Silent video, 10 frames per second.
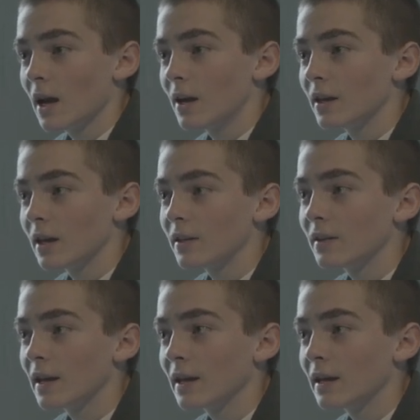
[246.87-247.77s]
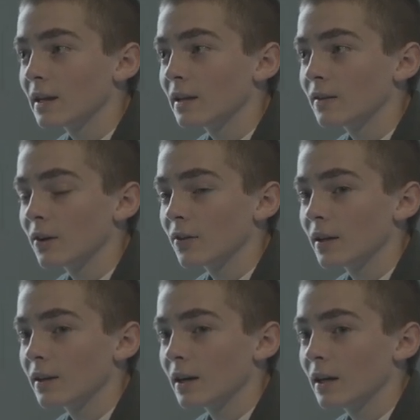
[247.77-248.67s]
and then they later
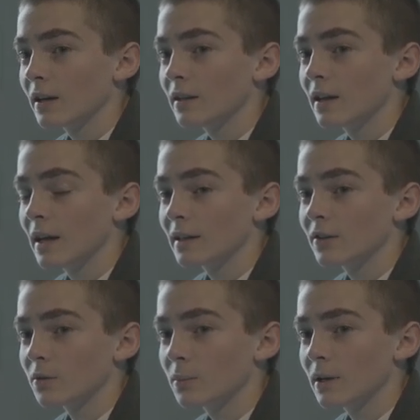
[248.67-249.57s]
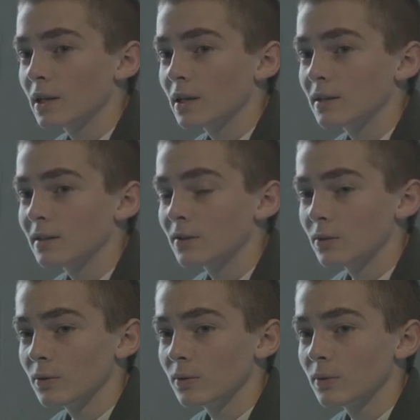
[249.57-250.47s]
that night they took me
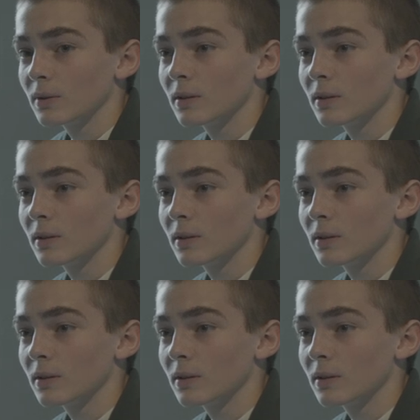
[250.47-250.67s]
to